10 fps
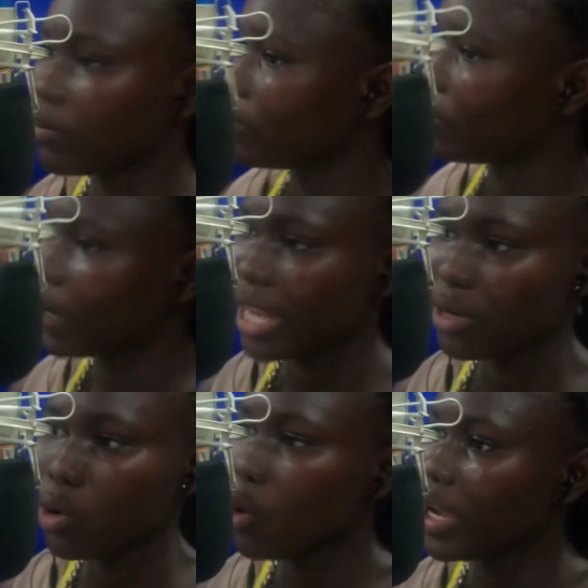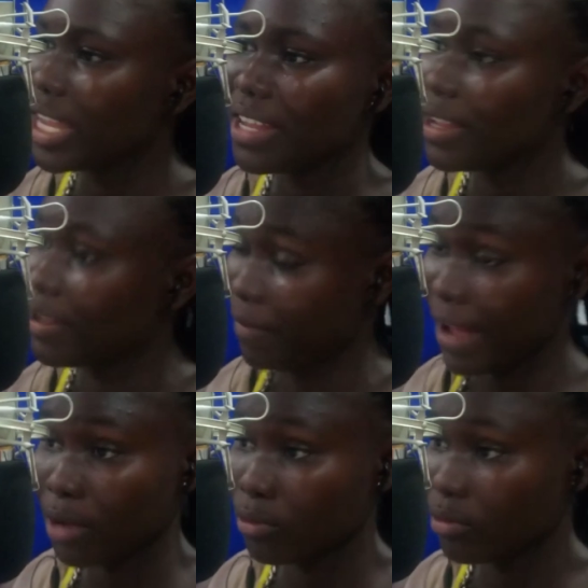I know if I
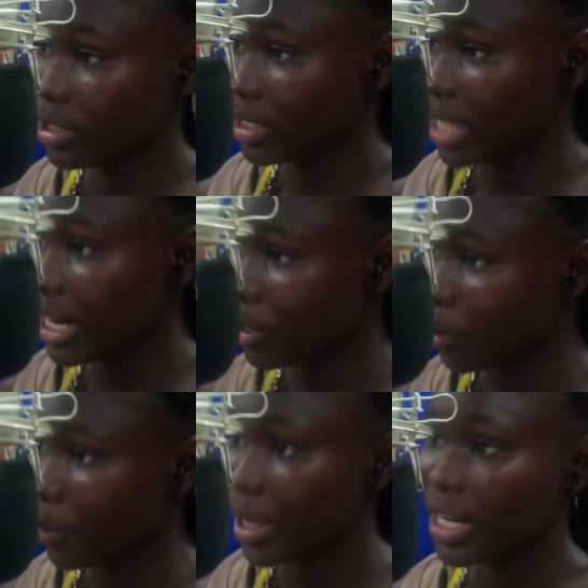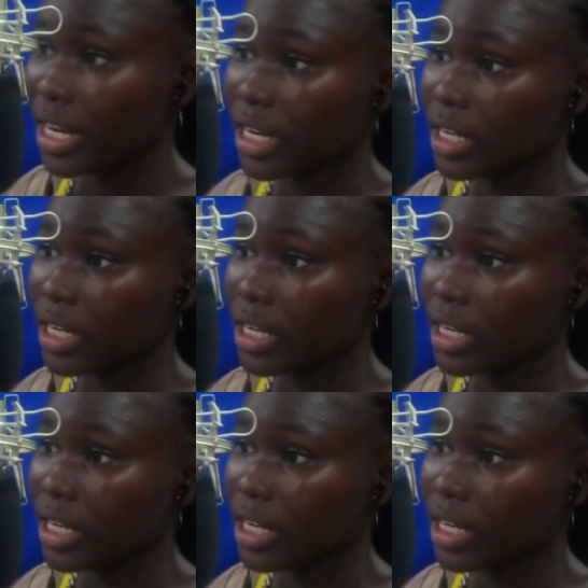could stand up and then